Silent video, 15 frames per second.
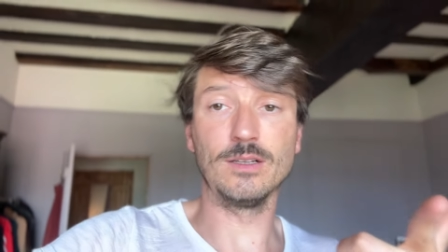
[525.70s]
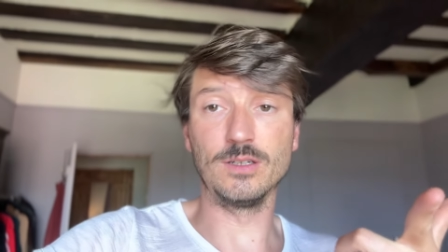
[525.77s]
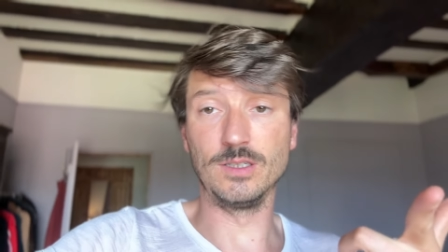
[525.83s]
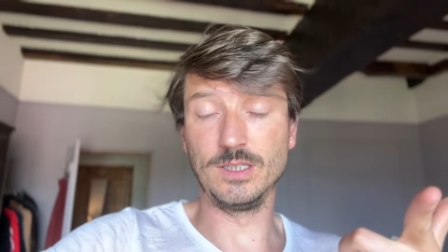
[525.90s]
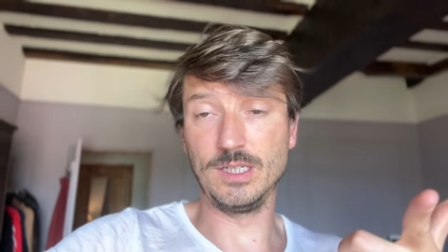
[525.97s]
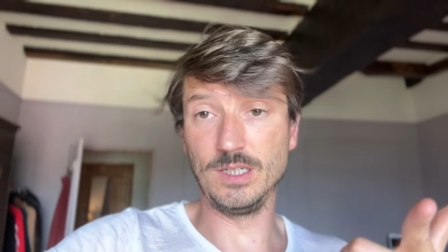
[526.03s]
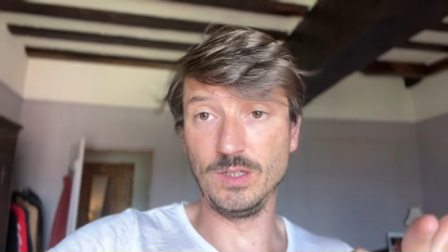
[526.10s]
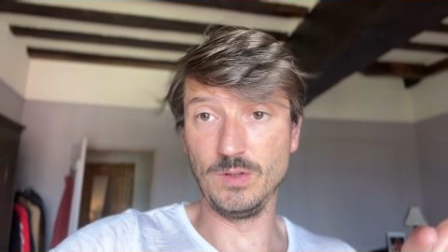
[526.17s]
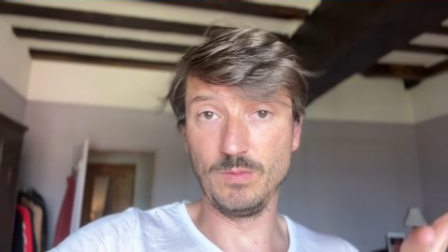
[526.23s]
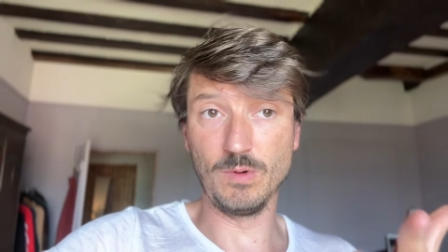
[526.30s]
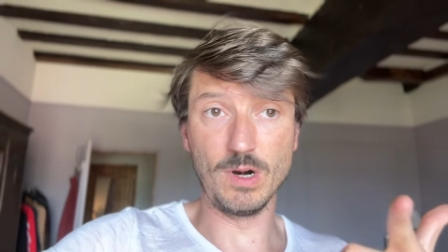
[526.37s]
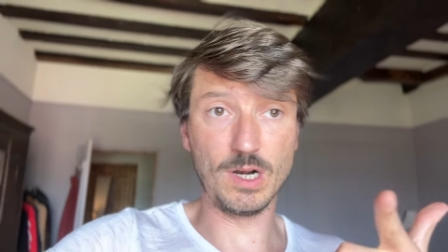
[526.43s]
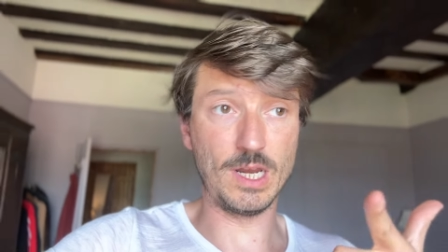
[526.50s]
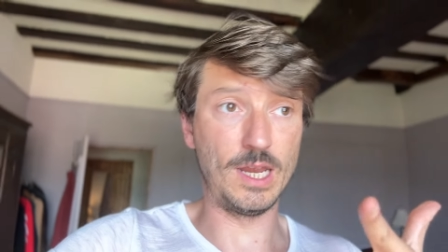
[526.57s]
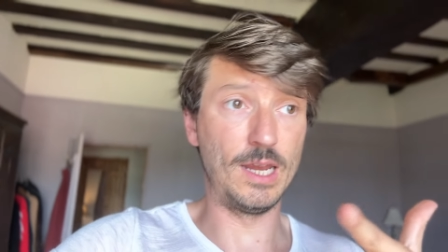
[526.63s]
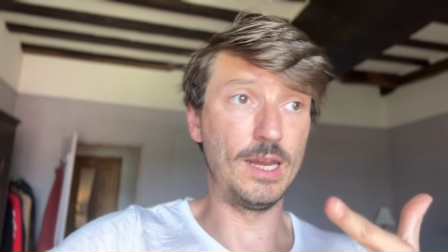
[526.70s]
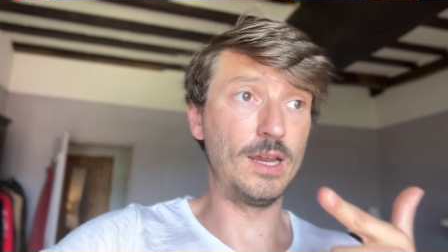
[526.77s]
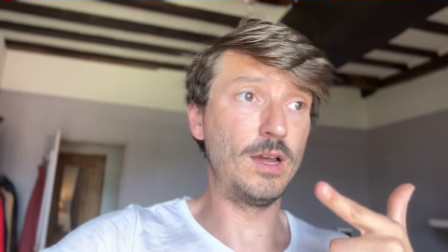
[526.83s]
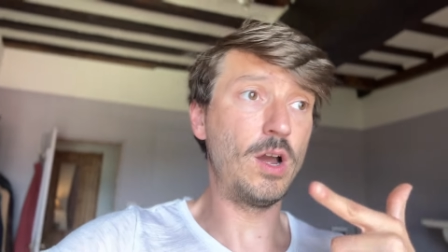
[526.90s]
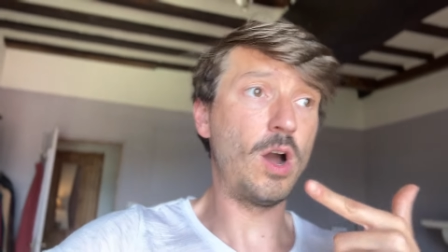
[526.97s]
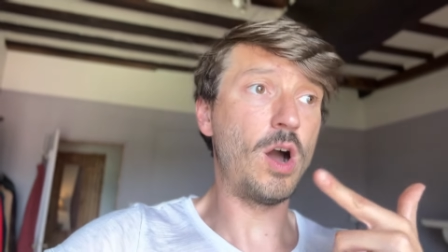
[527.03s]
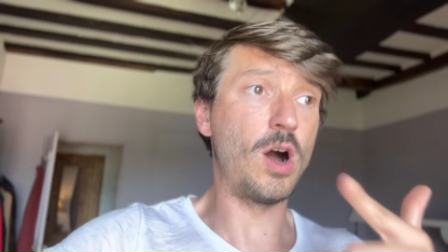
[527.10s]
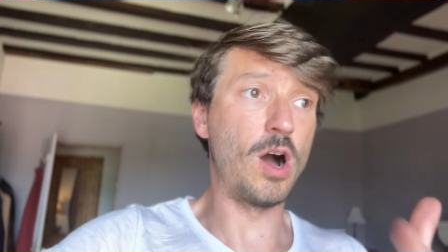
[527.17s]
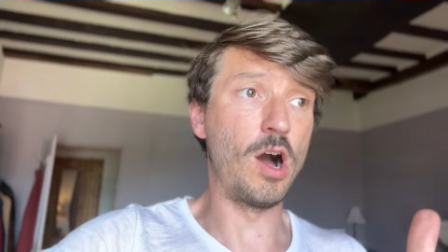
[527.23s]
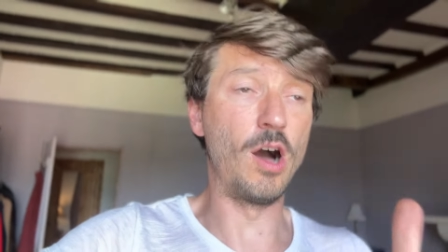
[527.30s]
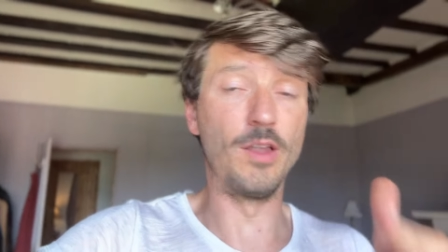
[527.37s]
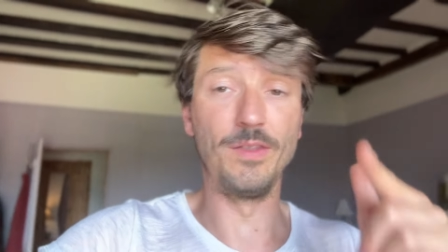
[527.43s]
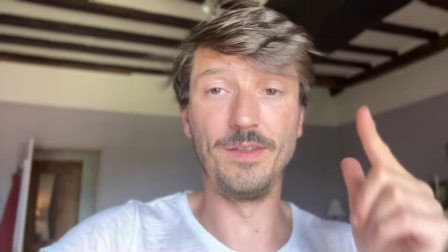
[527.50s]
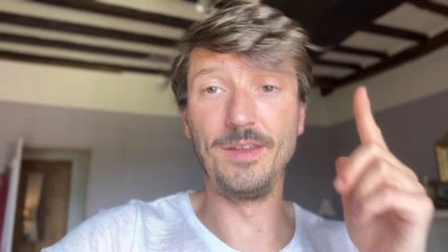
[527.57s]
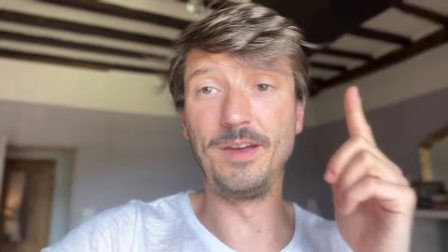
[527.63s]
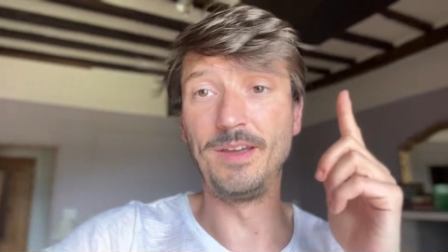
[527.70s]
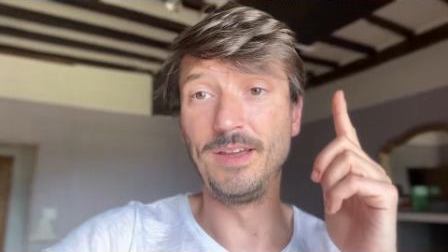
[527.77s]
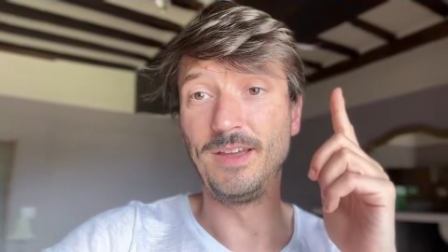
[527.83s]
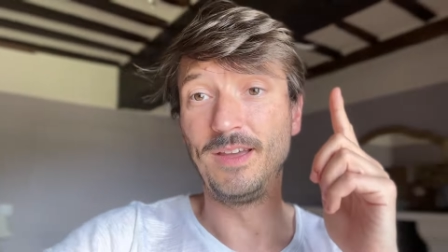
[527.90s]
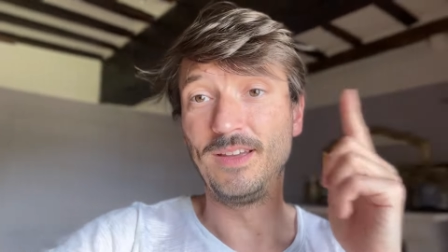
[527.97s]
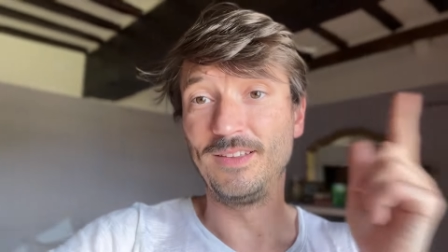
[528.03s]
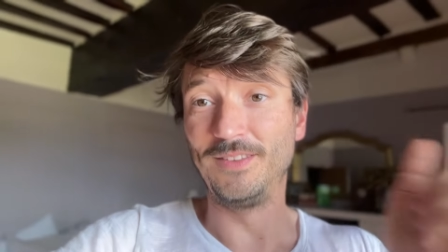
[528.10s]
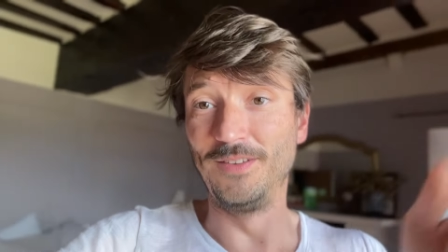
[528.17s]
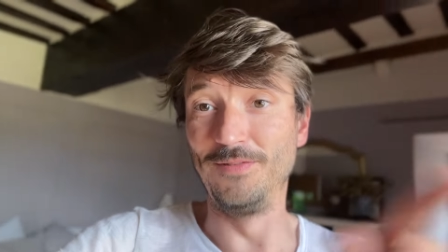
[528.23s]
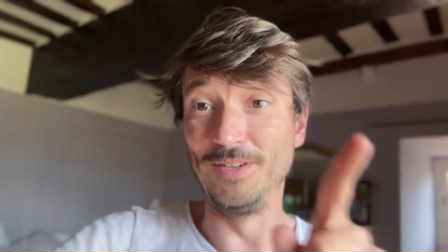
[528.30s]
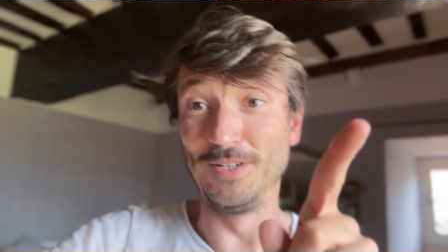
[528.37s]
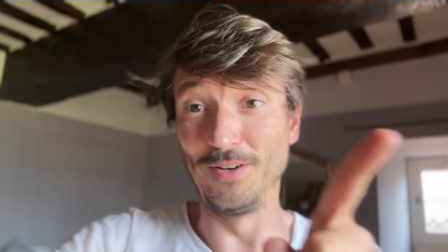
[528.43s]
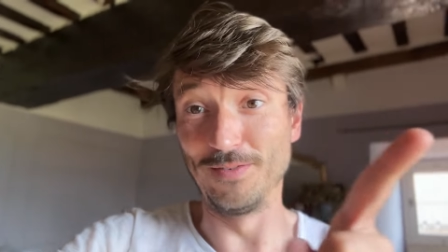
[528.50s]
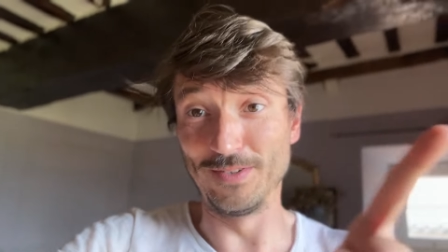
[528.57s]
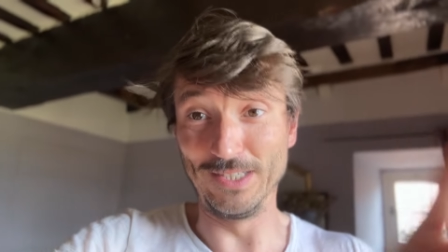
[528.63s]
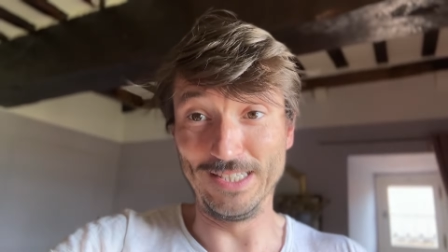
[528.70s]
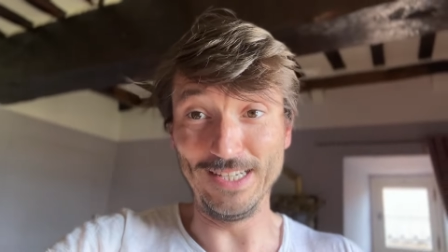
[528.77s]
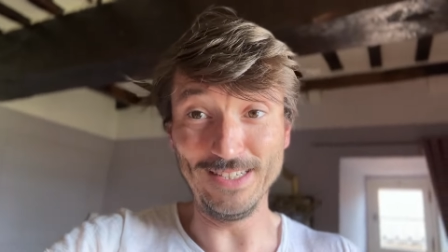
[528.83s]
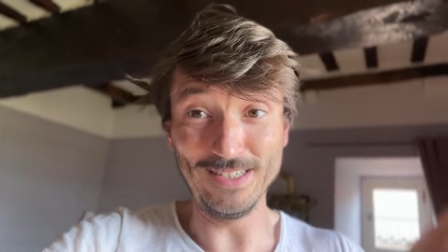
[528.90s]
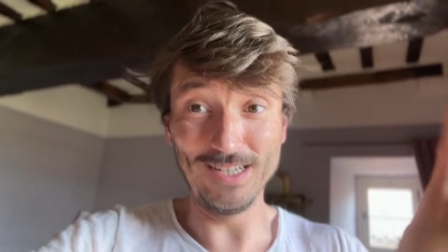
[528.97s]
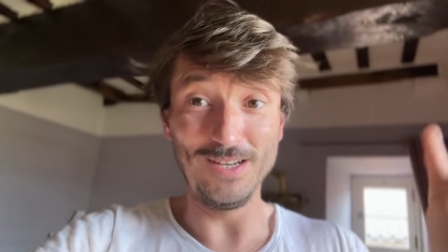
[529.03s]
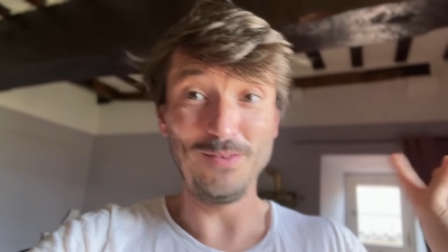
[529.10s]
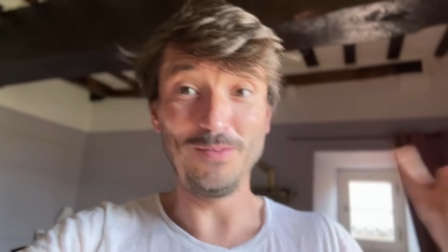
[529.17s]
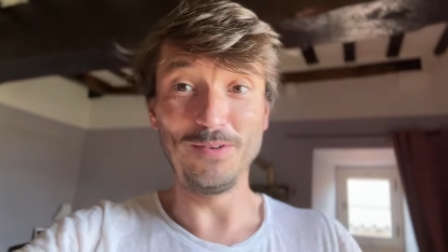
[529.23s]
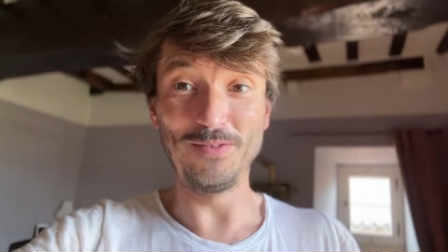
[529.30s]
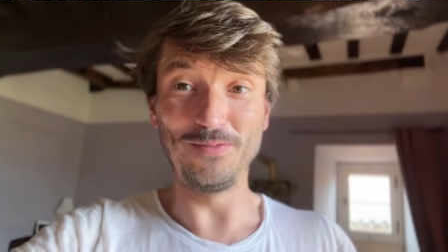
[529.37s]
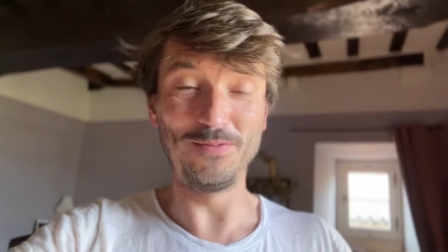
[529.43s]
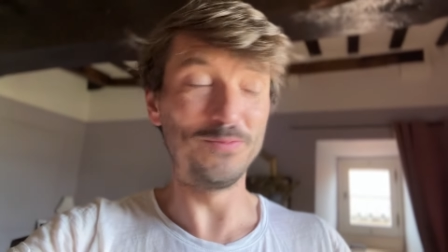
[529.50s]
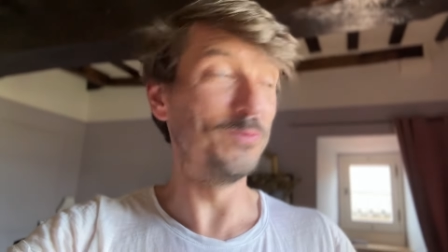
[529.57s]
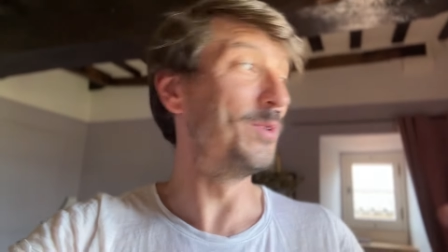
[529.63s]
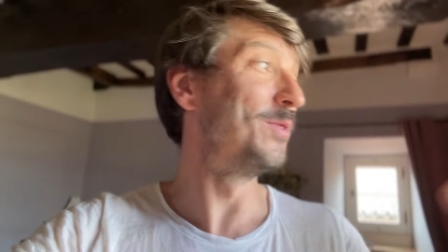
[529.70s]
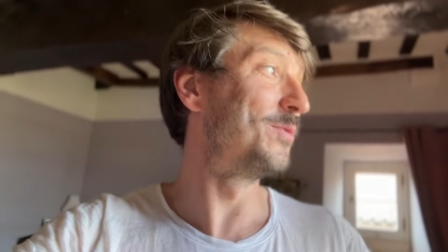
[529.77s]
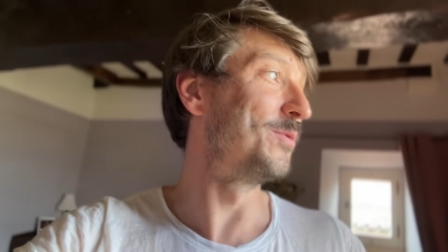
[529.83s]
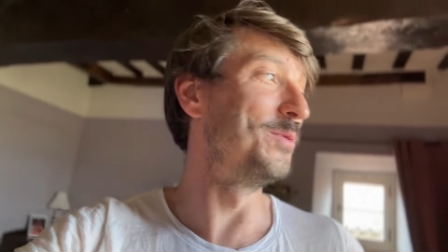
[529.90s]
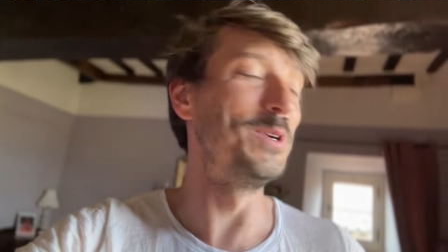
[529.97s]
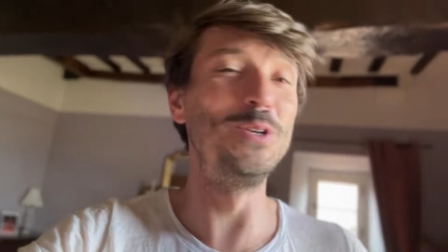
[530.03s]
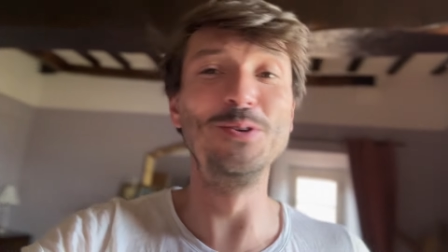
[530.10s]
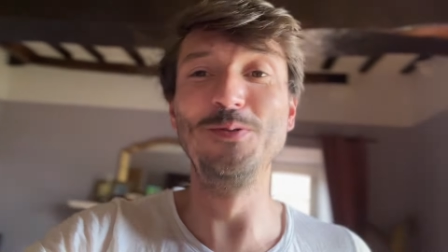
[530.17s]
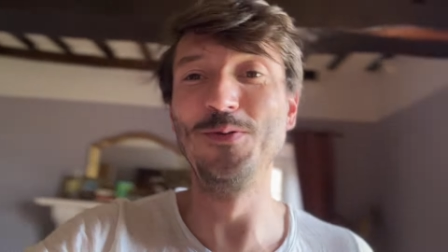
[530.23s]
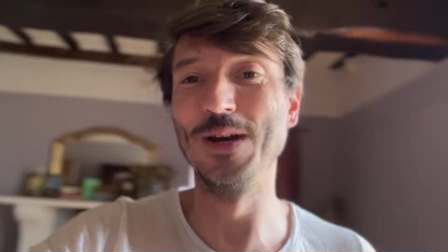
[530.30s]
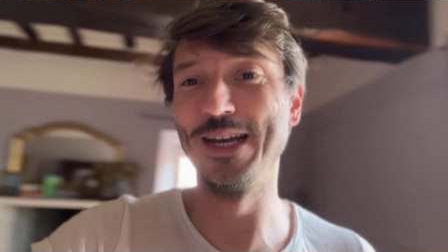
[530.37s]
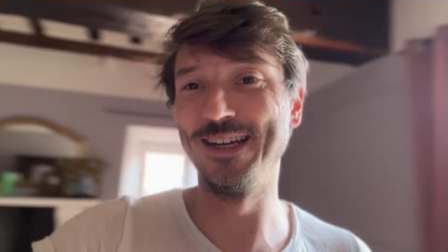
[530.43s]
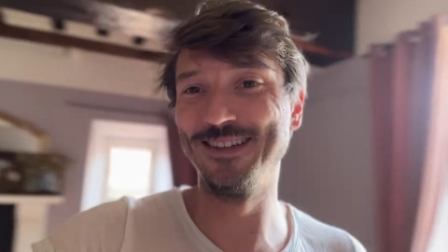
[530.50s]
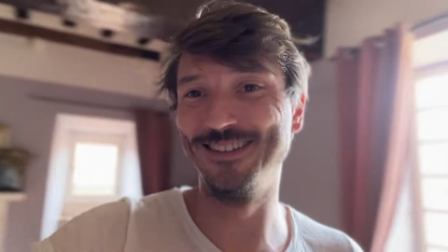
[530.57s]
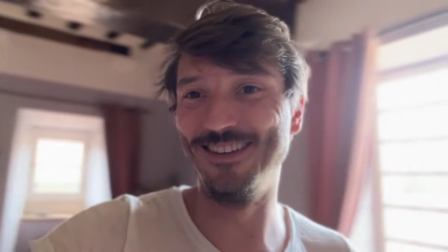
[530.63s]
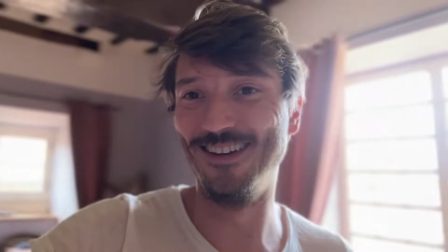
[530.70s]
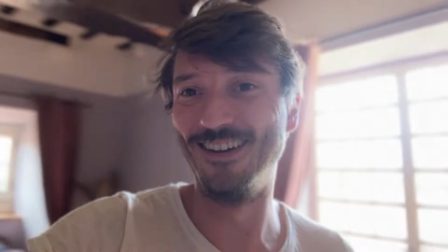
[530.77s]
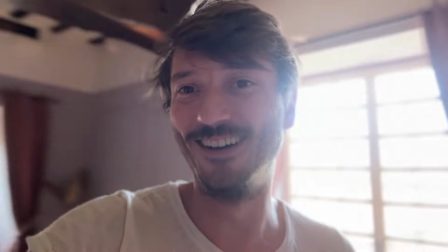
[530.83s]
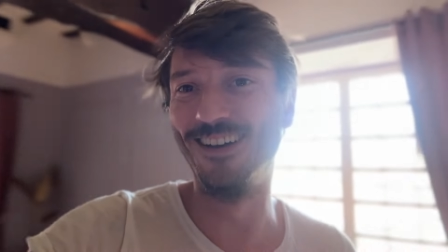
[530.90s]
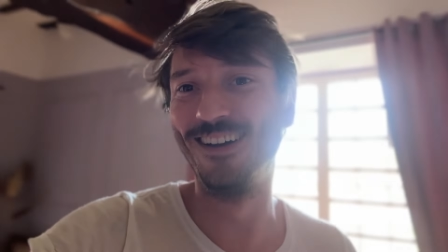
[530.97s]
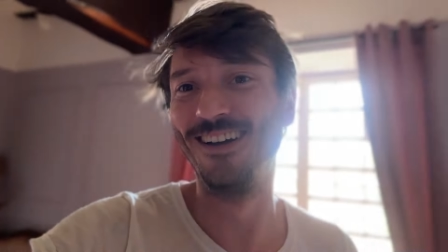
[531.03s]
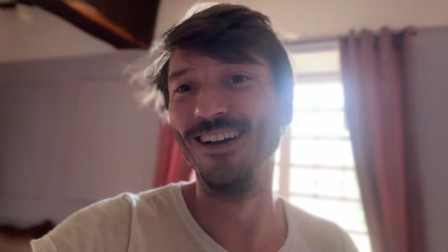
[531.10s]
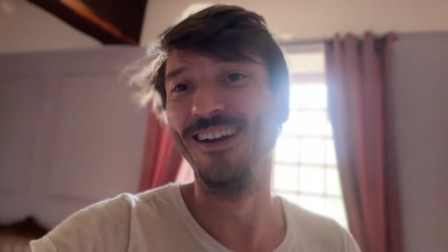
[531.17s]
continue working on the video for Sunday with renewing the